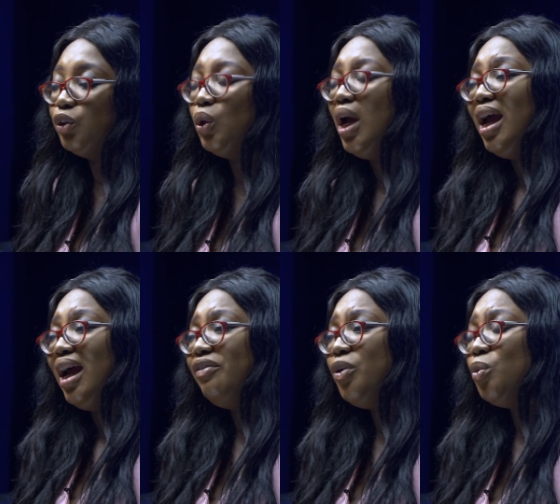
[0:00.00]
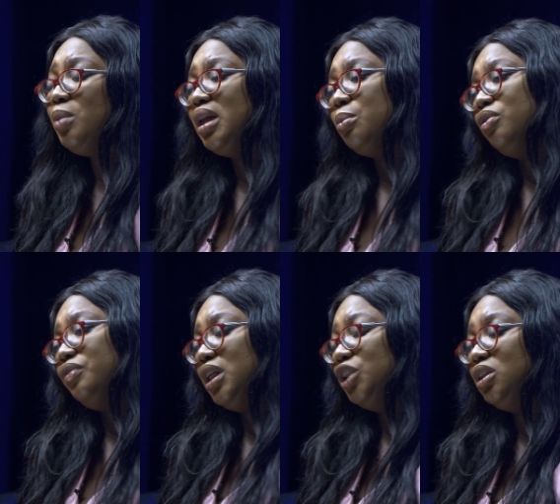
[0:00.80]
So I think women are more
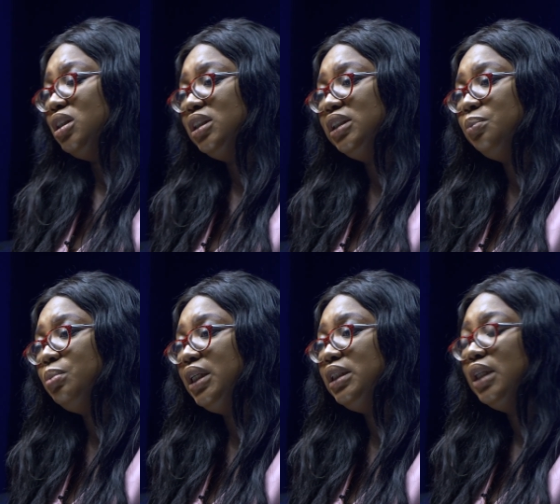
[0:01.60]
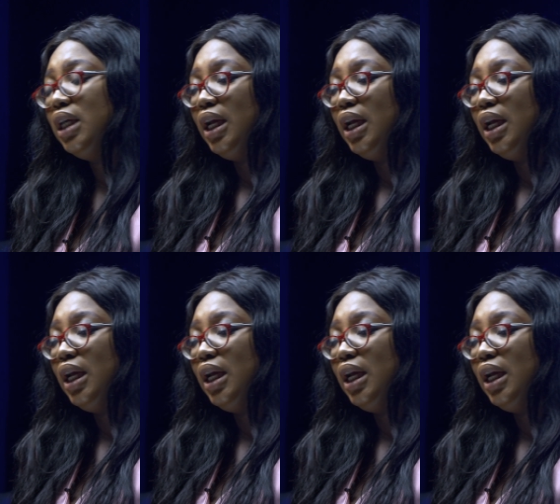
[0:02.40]
financially disciplined.